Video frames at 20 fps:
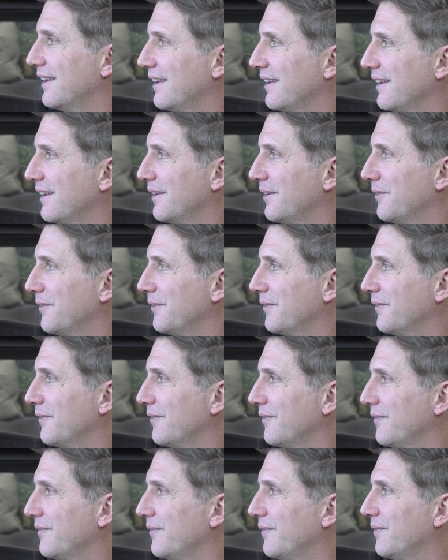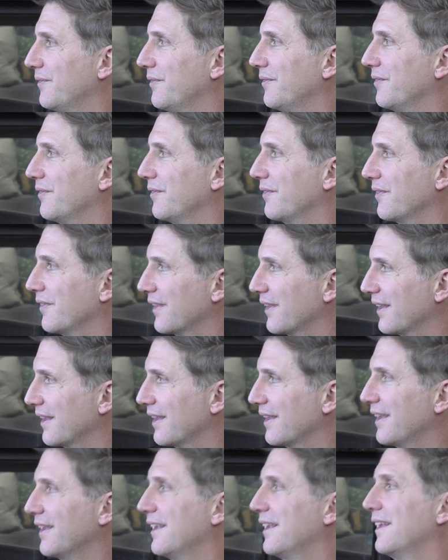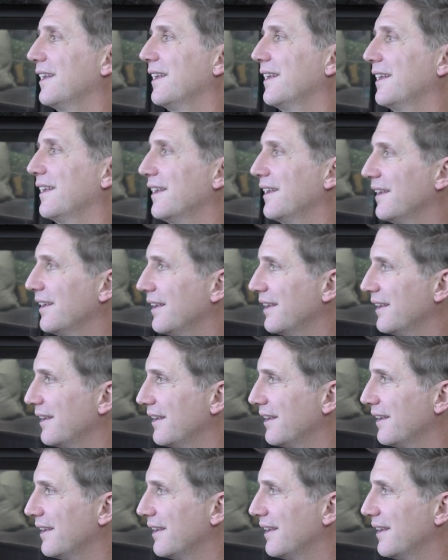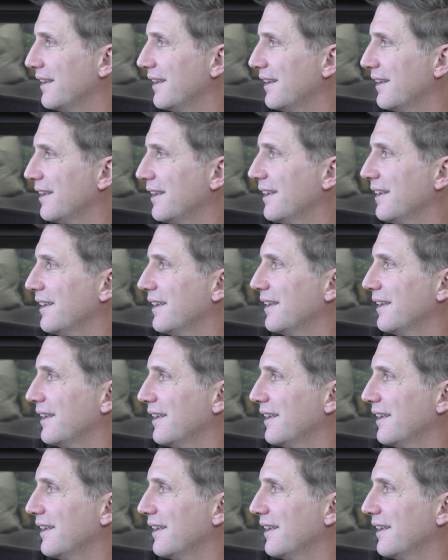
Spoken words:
This person isn't speaking.